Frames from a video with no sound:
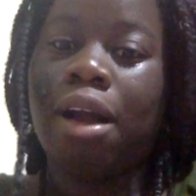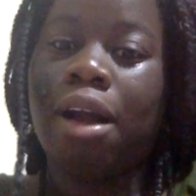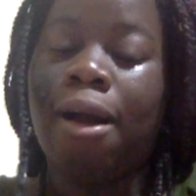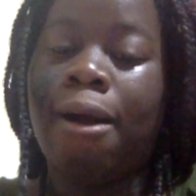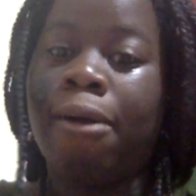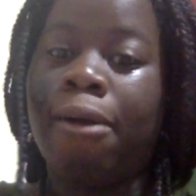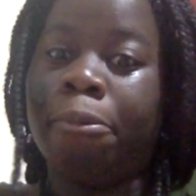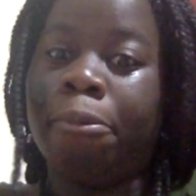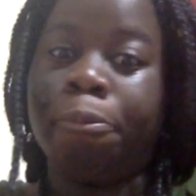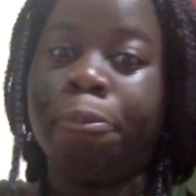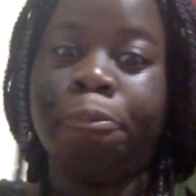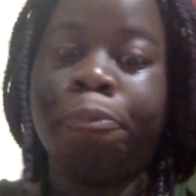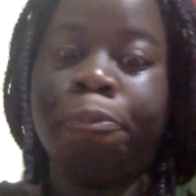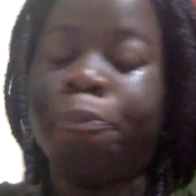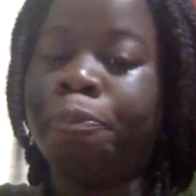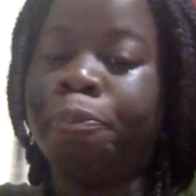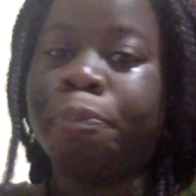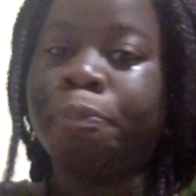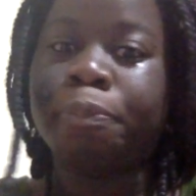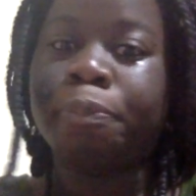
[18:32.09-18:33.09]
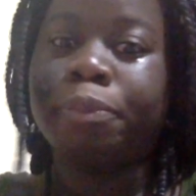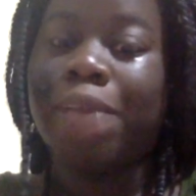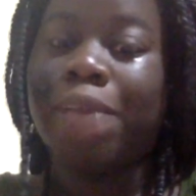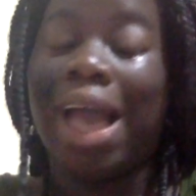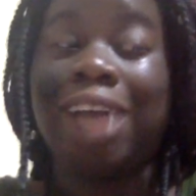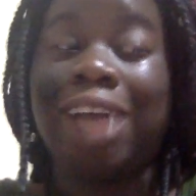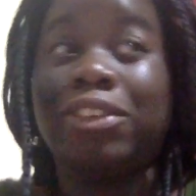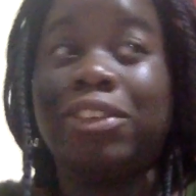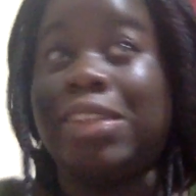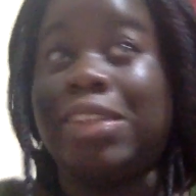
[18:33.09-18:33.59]

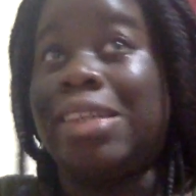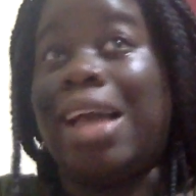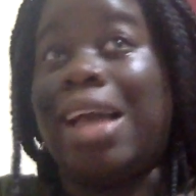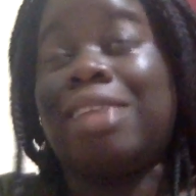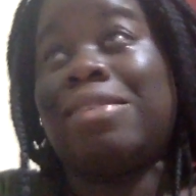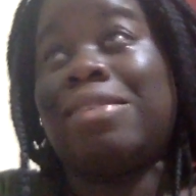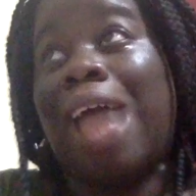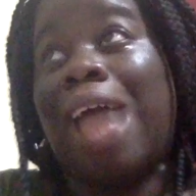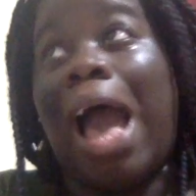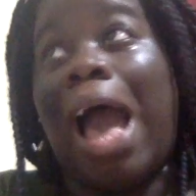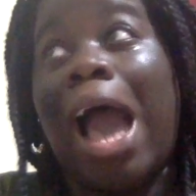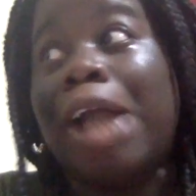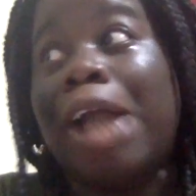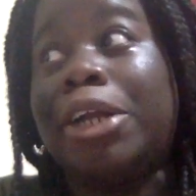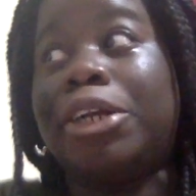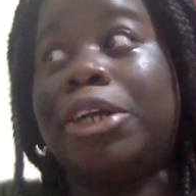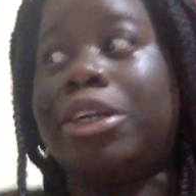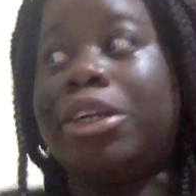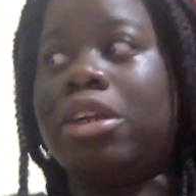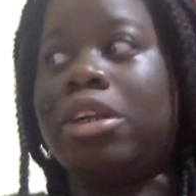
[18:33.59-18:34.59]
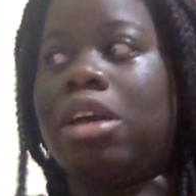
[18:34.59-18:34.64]
I just got tired